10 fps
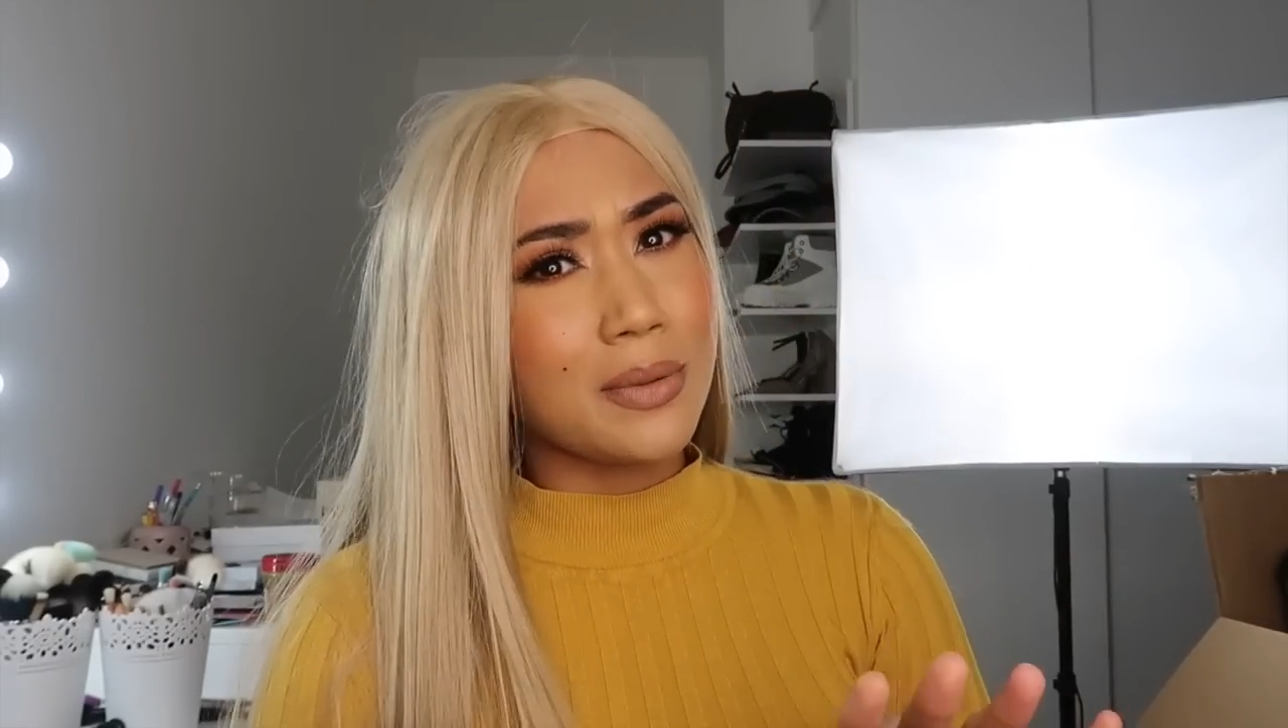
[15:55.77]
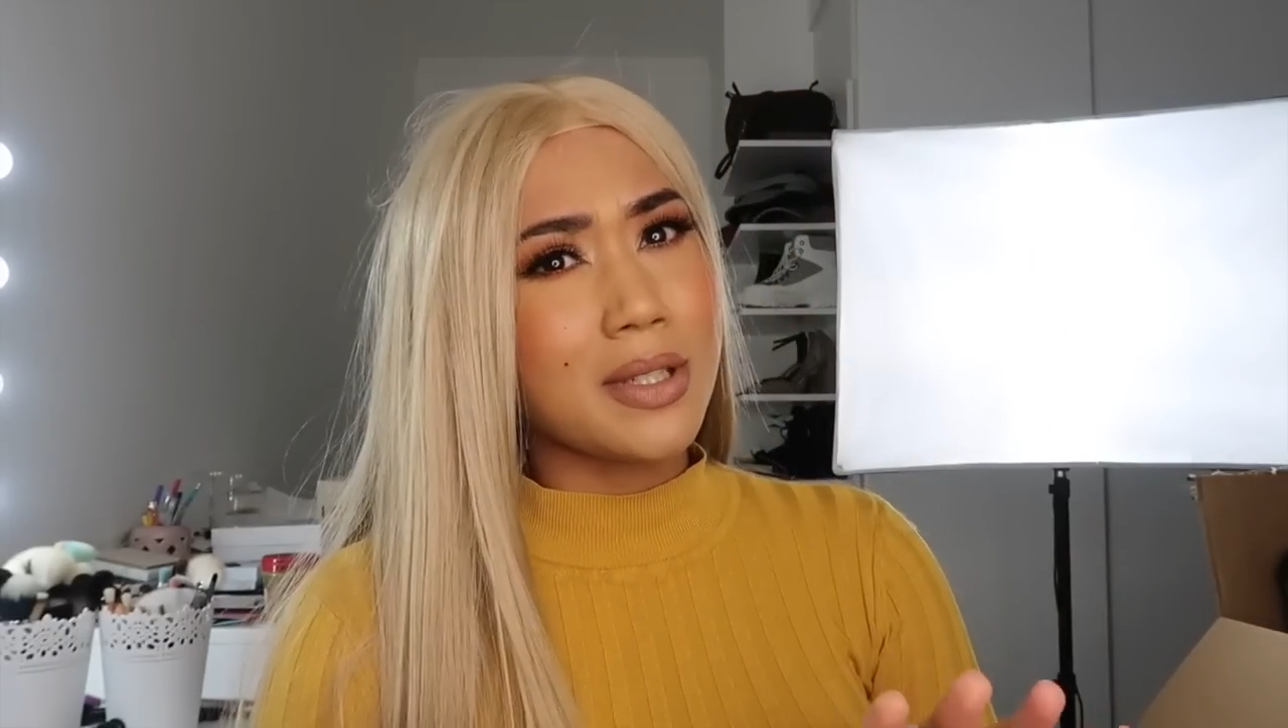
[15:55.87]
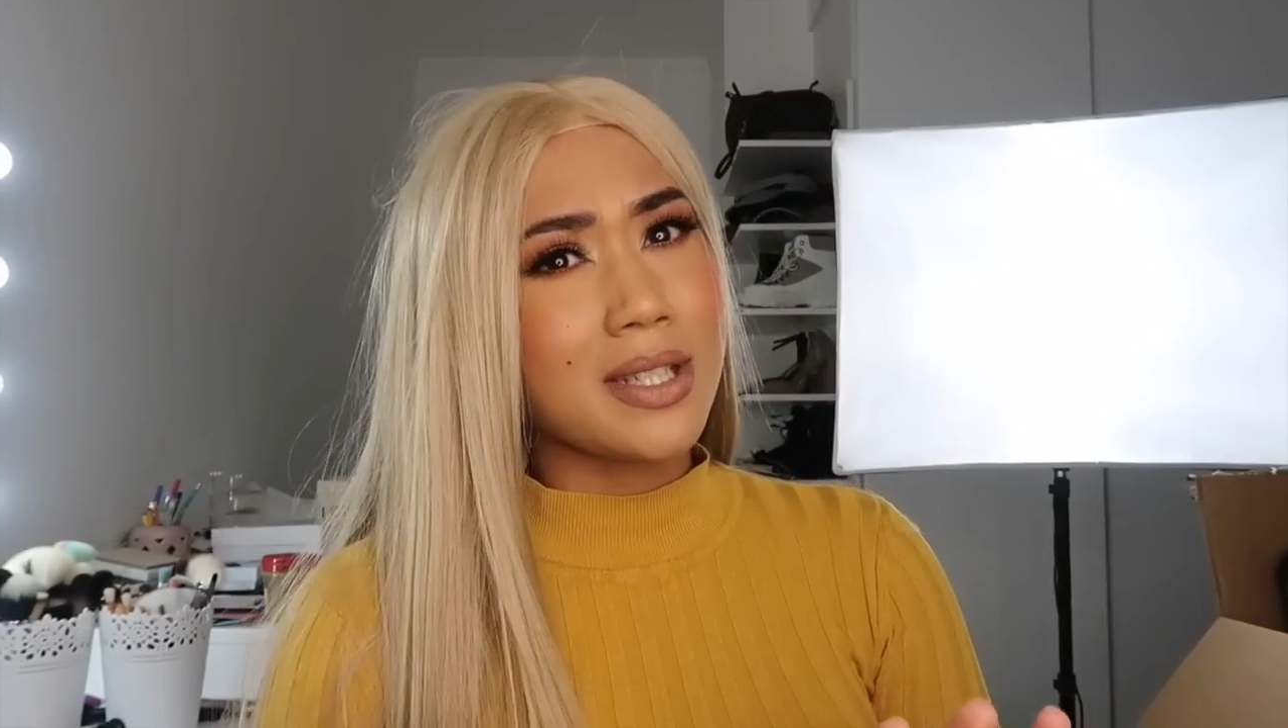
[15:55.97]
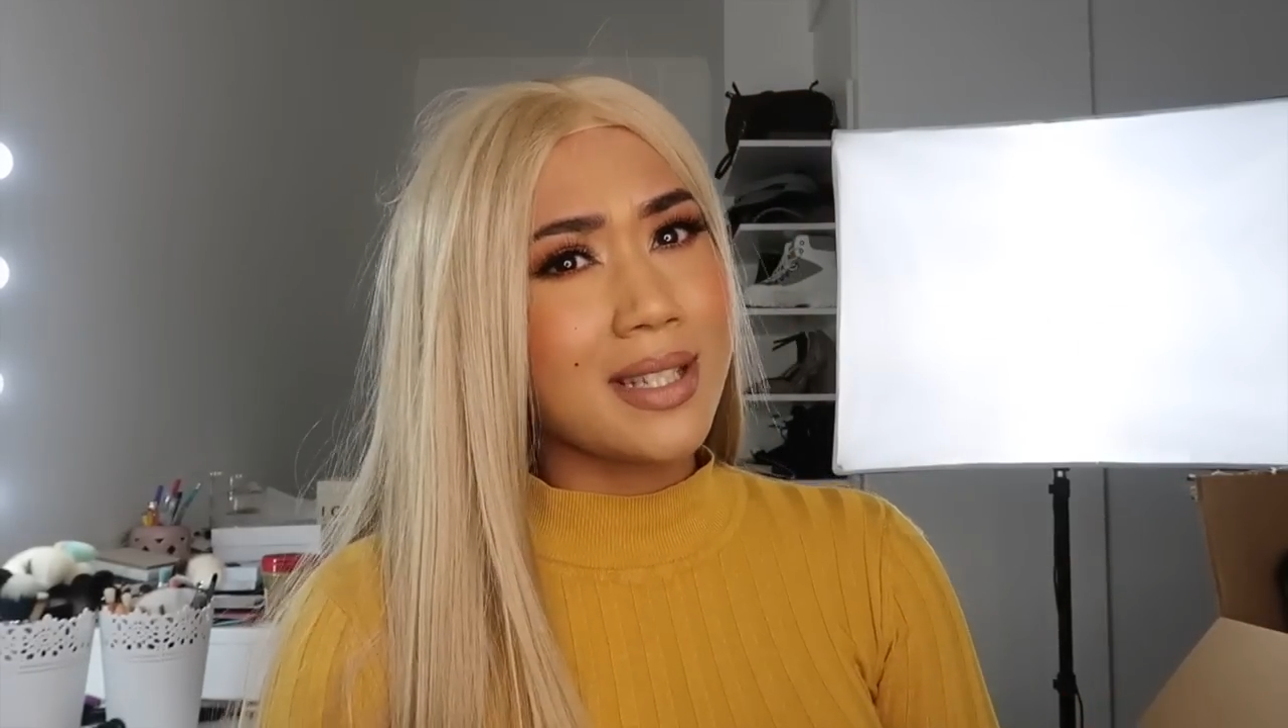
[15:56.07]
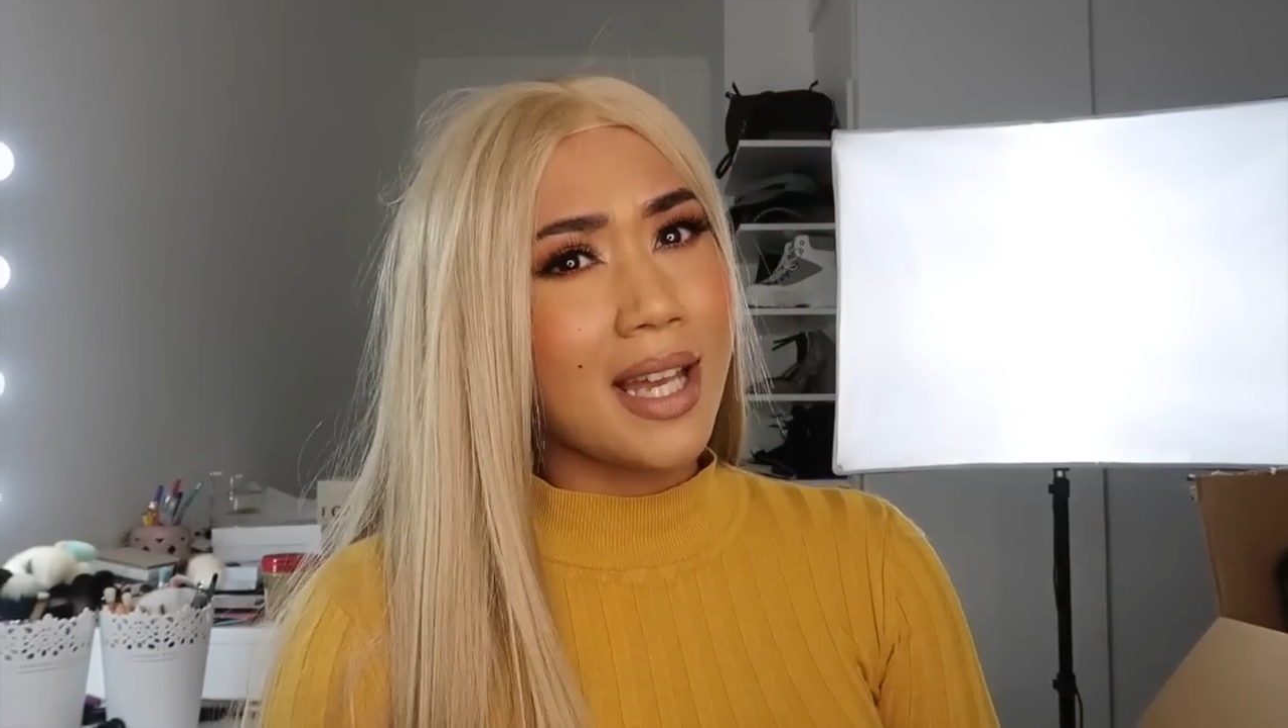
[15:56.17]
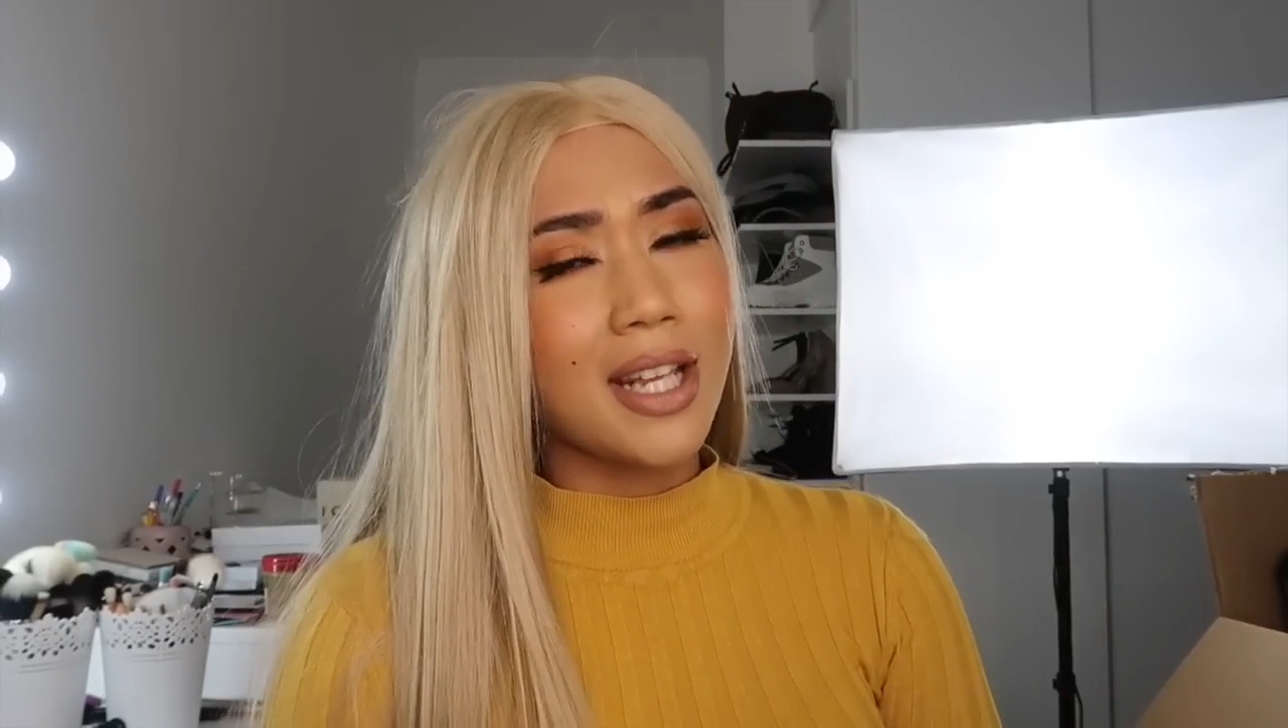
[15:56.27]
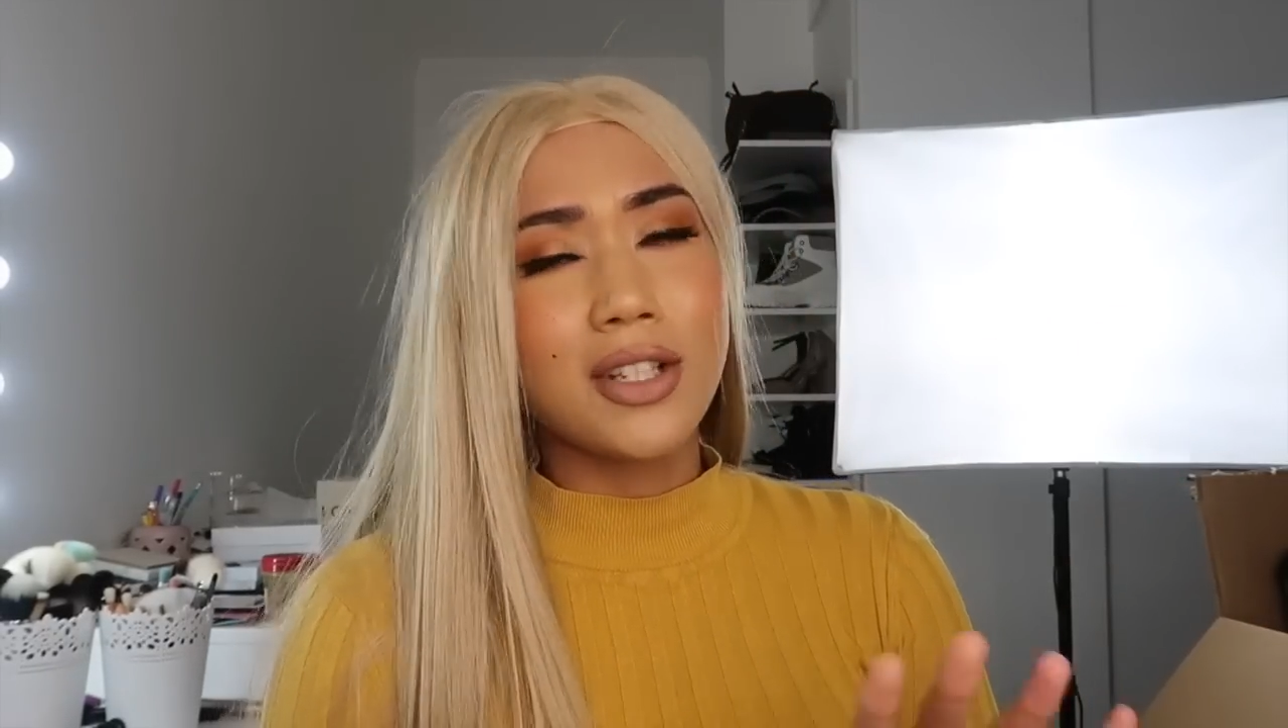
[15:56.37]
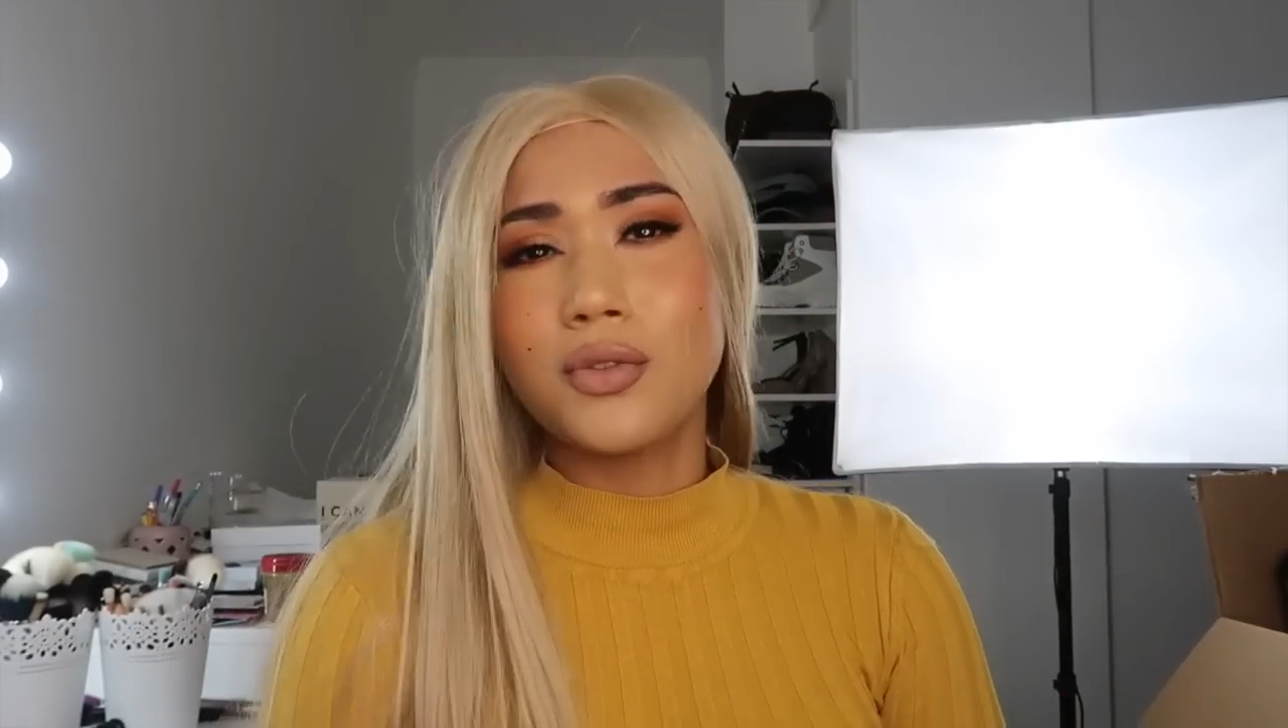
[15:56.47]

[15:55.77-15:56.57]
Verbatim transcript: which is kind